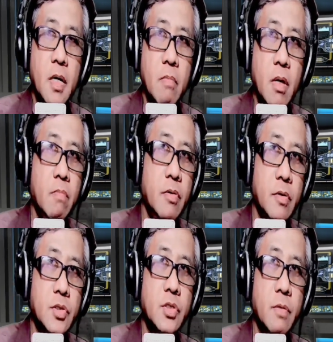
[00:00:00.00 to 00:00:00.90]

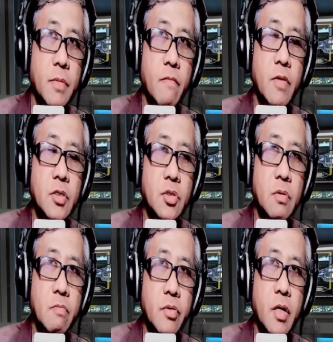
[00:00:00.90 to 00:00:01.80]
Members of
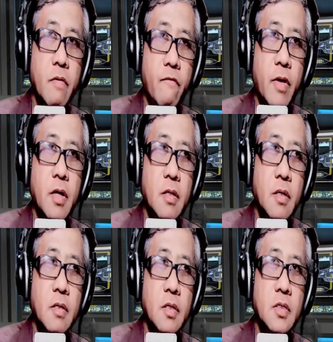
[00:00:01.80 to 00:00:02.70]
division
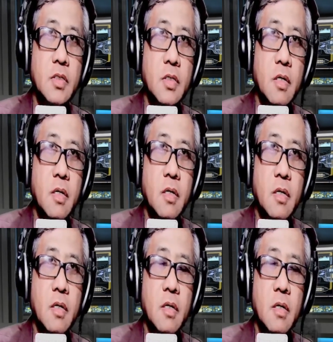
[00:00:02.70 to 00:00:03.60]
Bryophyta, these
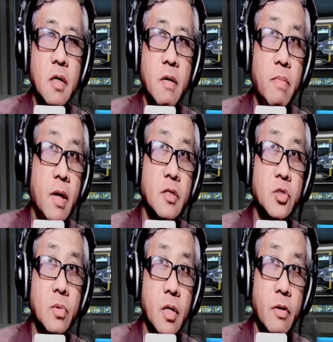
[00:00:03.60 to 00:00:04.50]
are
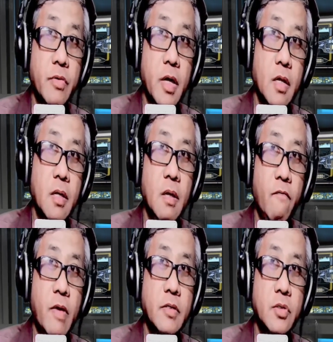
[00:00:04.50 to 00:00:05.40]
plants without any
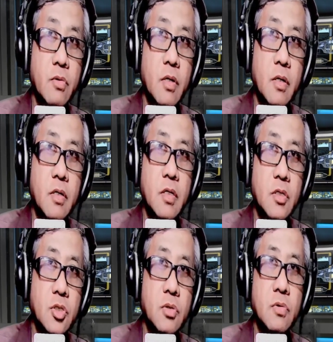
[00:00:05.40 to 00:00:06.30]
vascular
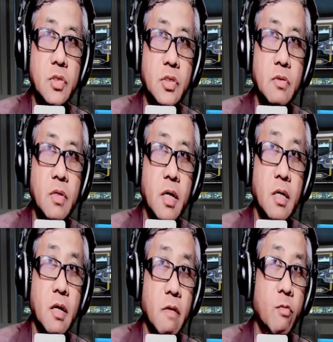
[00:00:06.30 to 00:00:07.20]
tissues, like
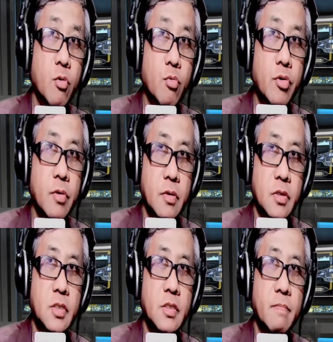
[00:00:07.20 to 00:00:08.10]

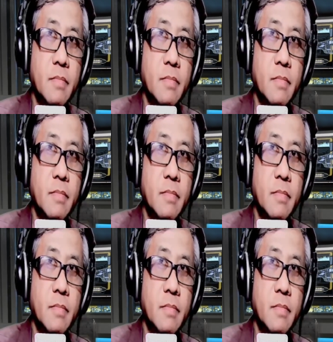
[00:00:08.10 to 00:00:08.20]
liverworts.